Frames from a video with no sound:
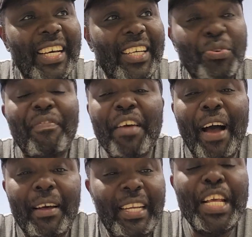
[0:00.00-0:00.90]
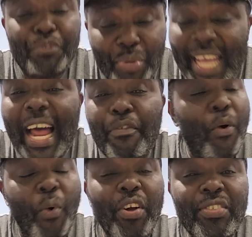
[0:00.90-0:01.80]
you have never lived together
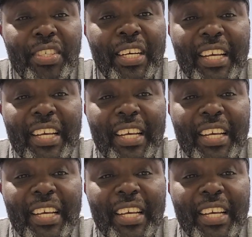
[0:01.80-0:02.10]
for once.